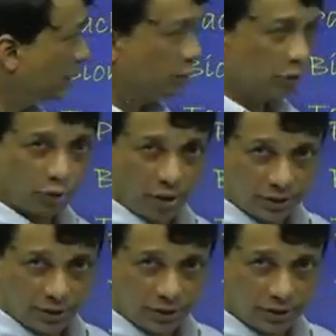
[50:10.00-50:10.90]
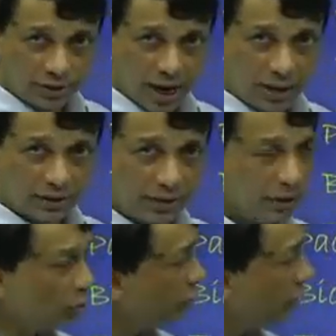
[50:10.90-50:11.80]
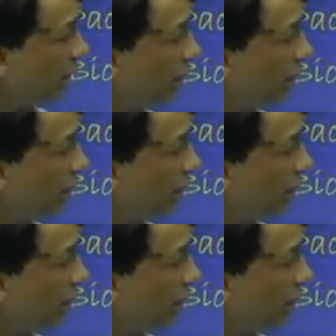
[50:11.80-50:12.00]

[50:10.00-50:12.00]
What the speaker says: These are your choices and see what you can